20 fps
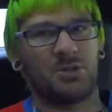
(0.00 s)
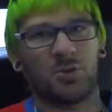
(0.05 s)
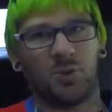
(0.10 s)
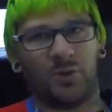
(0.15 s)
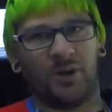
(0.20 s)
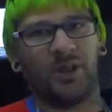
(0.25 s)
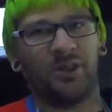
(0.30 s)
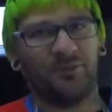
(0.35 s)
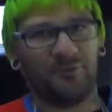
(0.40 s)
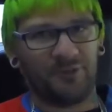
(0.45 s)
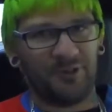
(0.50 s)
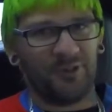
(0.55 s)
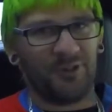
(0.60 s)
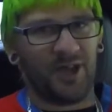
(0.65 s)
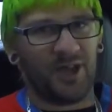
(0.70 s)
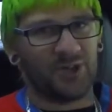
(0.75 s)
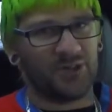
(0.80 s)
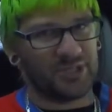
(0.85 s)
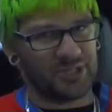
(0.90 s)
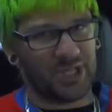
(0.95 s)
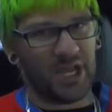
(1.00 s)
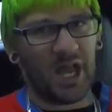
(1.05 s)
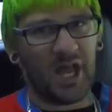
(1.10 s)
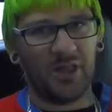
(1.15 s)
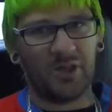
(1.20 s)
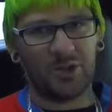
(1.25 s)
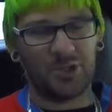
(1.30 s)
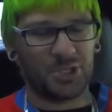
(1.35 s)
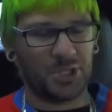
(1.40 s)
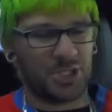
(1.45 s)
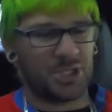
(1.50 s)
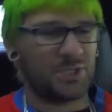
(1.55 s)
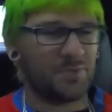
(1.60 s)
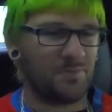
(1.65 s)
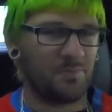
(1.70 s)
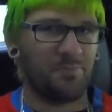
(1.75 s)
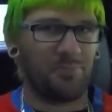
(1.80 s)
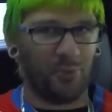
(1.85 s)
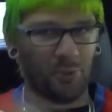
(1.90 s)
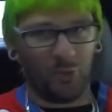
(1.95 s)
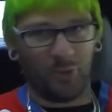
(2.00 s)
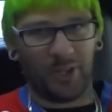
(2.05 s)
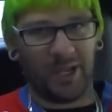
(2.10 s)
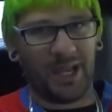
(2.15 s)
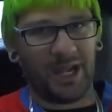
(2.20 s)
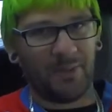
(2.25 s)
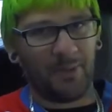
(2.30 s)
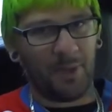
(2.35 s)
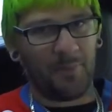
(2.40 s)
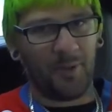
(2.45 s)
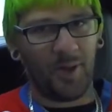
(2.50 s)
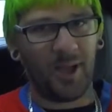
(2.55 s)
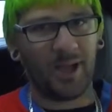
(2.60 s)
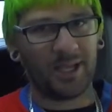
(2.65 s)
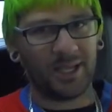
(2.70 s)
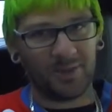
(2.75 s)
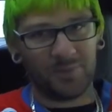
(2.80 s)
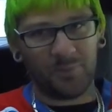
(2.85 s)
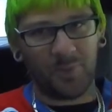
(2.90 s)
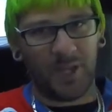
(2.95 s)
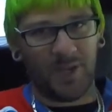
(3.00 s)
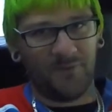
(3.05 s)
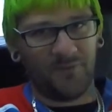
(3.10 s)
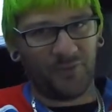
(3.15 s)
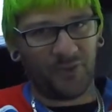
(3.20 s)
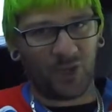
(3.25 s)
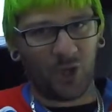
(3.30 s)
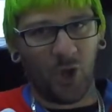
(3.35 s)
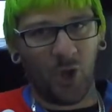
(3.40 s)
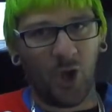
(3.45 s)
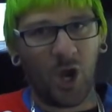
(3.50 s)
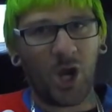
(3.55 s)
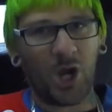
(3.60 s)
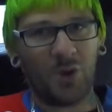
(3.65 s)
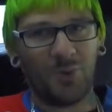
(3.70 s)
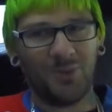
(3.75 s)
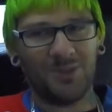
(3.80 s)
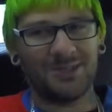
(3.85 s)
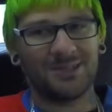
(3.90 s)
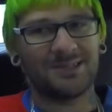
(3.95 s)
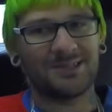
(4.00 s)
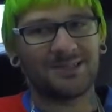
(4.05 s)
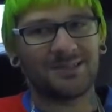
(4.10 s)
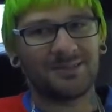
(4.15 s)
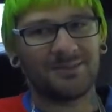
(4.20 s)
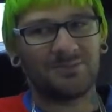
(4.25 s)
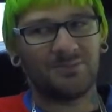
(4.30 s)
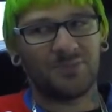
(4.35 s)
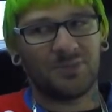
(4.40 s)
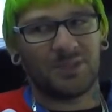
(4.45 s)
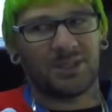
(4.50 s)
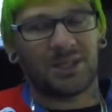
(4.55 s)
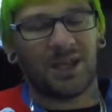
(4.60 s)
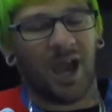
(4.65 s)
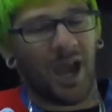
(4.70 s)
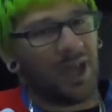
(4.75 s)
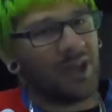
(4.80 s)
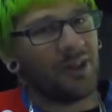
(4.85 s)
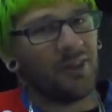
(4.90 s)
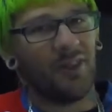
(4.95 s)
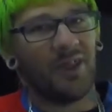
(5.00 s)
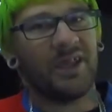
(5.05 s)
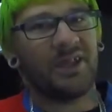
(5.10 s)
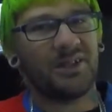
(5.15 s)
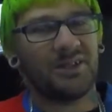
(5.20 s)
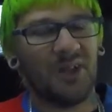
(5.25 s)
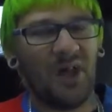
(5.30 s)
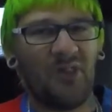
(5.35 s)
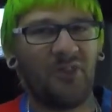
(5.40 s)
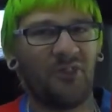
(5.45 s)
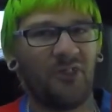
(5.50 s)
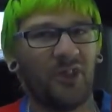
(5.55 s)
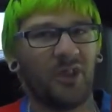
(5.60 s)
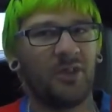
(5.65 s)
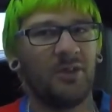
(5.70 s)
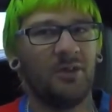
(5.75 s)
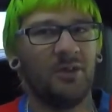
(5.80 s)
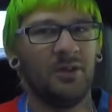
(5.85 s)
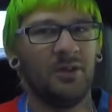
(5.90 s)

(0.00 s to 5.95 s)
$23,000, just pull it out of my pocket and pay for the car, was kind of like nothing.